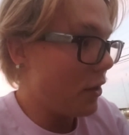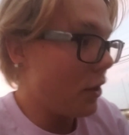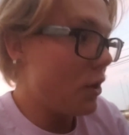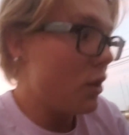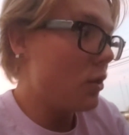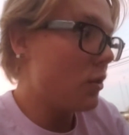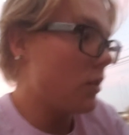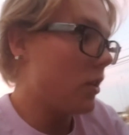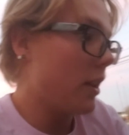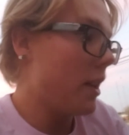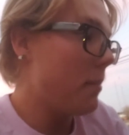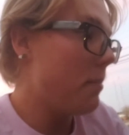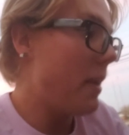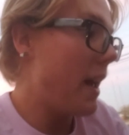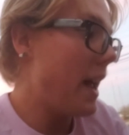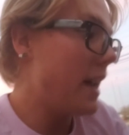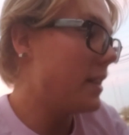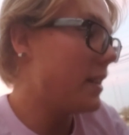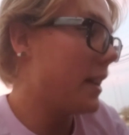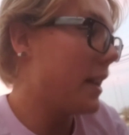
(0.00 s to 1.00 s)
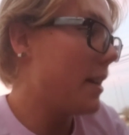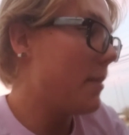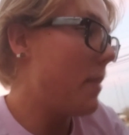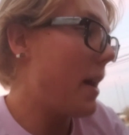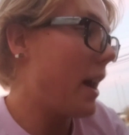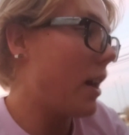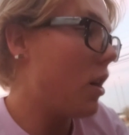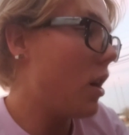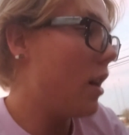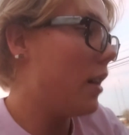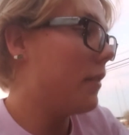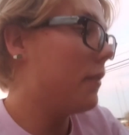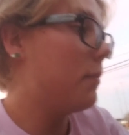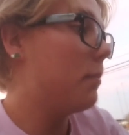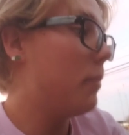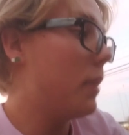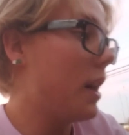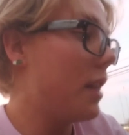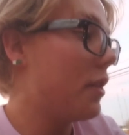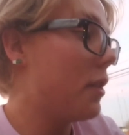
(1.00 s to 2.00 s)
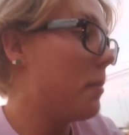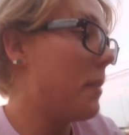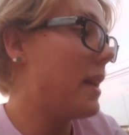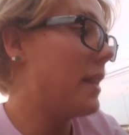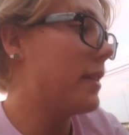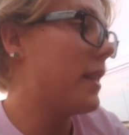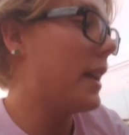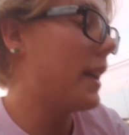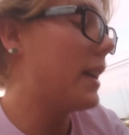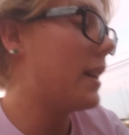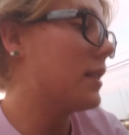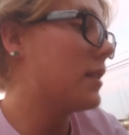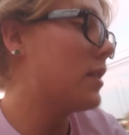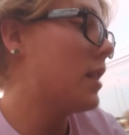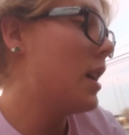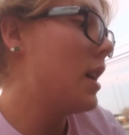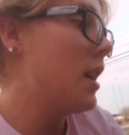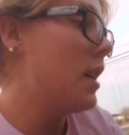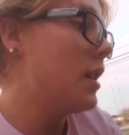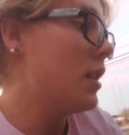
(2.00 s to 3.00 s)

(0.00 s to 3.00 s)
They're usually a pain to get back off, but the main thing is